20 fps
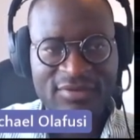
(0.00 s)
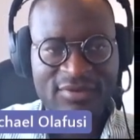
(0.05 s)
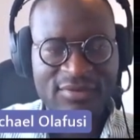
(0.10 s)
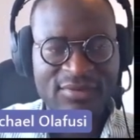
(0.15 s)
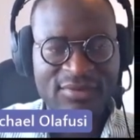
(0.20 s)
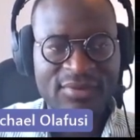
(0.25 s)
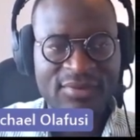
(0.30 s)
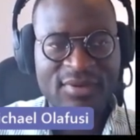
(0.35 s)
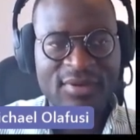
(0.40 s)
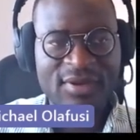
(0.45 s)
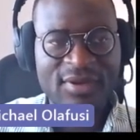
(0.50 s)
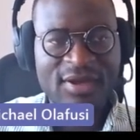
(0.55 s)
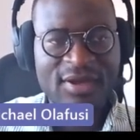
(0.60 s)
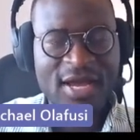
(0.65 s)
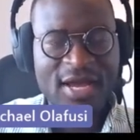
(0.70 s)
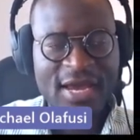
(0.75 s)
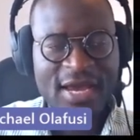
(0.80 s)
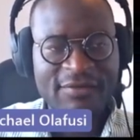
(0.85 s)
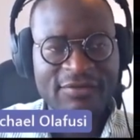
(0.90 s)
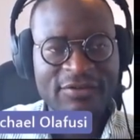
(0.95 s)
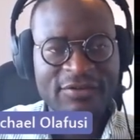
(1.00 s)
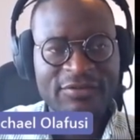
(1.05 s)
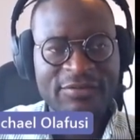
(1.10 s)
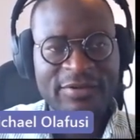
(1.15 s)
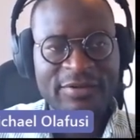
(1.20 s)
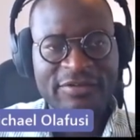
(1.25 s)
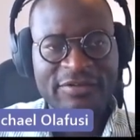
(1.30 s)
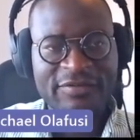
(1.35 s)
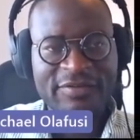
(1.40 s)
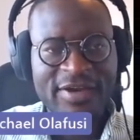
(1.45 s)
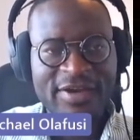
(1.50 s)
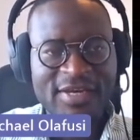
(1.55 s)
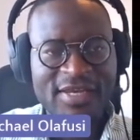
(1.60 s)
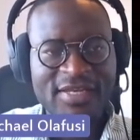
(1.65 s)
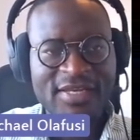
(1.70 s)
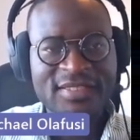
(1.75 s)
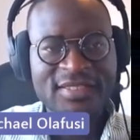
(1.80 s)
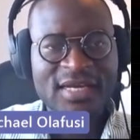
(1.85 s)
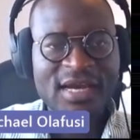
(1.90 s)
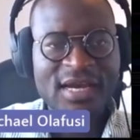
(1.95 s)
I have to specify the
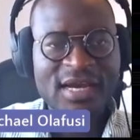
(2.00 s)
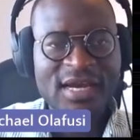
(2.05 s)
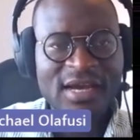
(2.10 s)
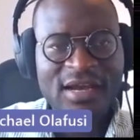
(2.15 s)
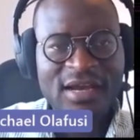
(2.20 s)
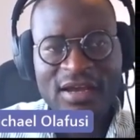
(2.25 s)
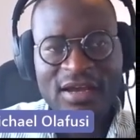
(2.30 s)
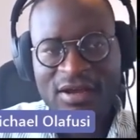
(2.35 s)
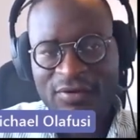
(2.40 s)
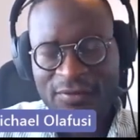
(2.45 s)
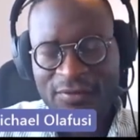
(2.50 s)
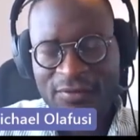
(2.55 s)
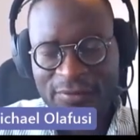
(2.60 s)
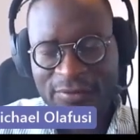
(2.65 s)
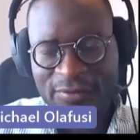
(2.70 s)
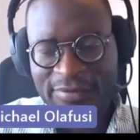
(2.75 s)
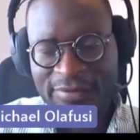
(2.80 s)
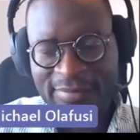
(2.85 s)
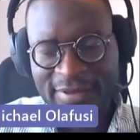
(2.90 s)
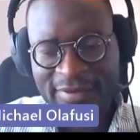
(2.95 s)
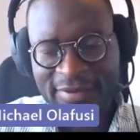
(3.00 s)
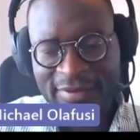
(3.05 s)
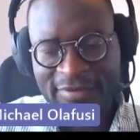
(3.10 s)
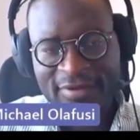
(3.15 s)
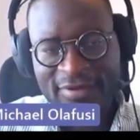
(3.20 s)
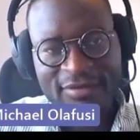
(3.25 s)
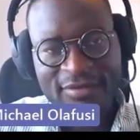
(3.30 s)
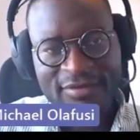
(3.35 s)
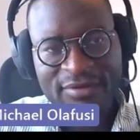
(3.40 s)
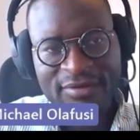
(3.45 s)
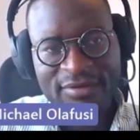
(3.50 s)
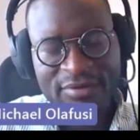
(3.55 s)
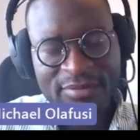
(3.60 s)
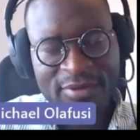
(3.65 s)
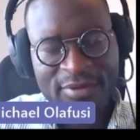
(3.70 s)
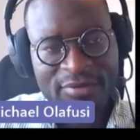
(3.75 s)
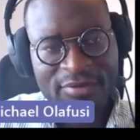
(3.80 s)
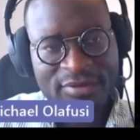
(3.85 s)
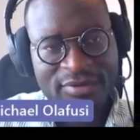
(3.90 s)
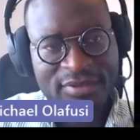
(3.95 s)
entire column and say it's going to
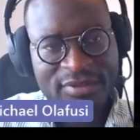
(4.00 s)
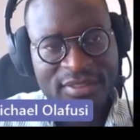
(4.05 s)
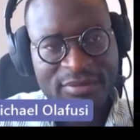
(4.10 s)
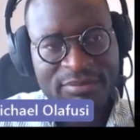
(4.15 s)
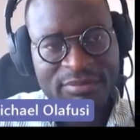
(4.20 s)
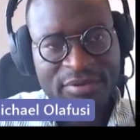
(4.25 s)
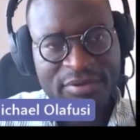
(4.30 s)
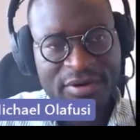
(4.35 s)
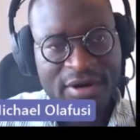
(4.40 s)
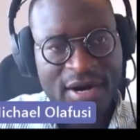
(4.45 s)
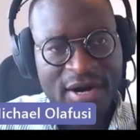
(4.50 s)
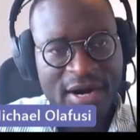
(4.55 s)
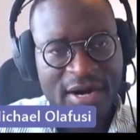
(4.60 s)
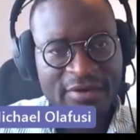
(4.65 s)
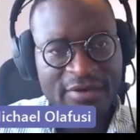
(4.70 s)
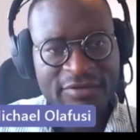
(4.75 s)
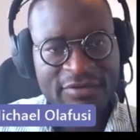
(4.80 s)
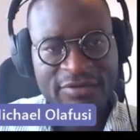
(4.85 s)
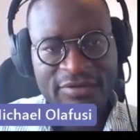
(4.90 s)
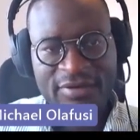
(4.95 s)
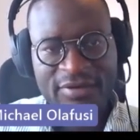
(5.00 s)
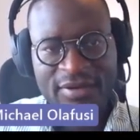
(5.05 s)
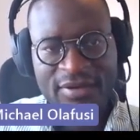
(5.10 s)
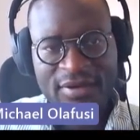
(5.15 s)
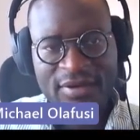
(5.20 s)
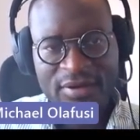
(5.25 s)
be equal to the price